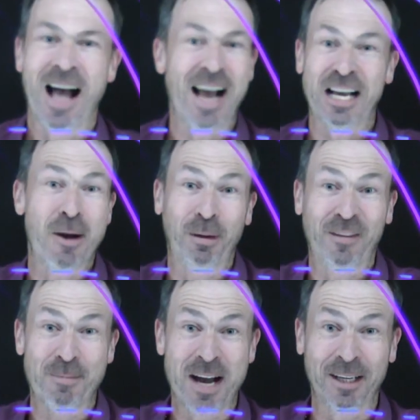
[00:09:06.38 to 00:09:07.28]
I can't
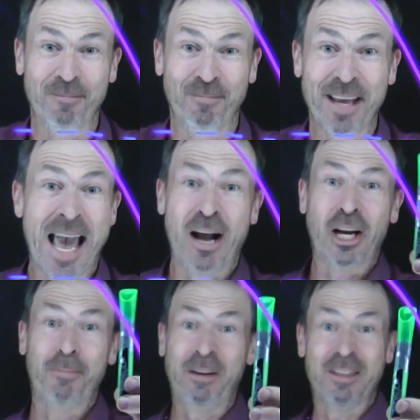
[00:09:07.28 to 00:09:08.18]
believe the marker. How
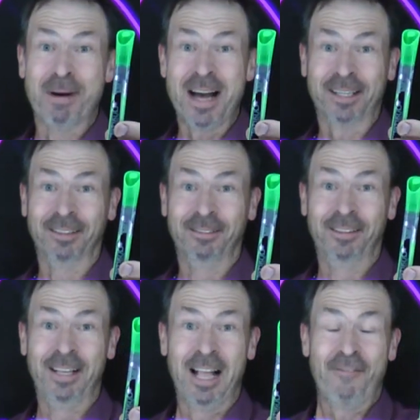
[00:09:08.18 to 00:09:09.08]
can I believe the marker?
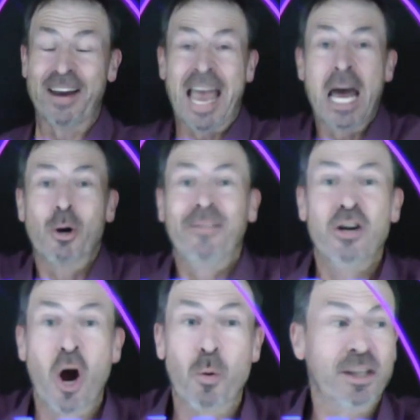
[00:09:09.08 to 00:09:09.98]
In fact, how do I
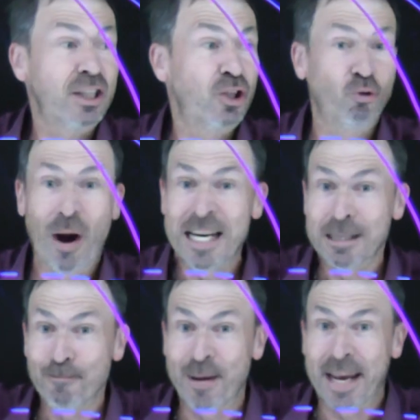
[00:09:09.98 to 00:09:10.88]
even know what
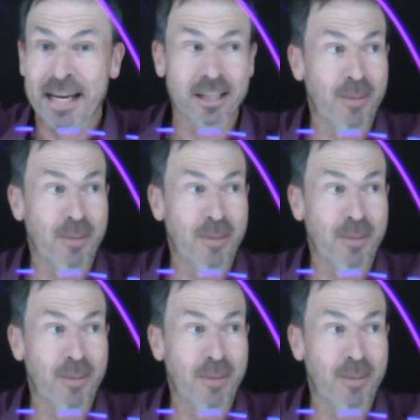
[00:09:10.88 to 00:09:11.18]
straight means?